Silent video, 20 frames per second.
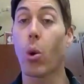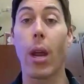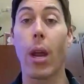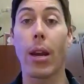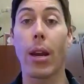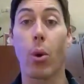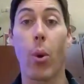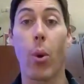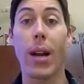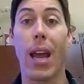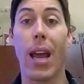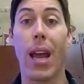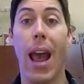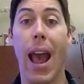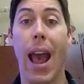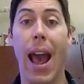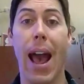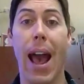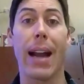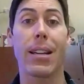quick to
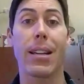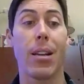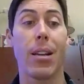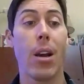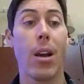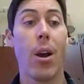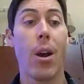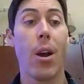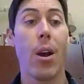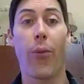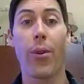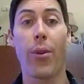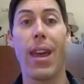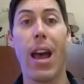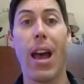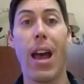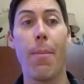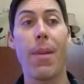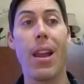act for them.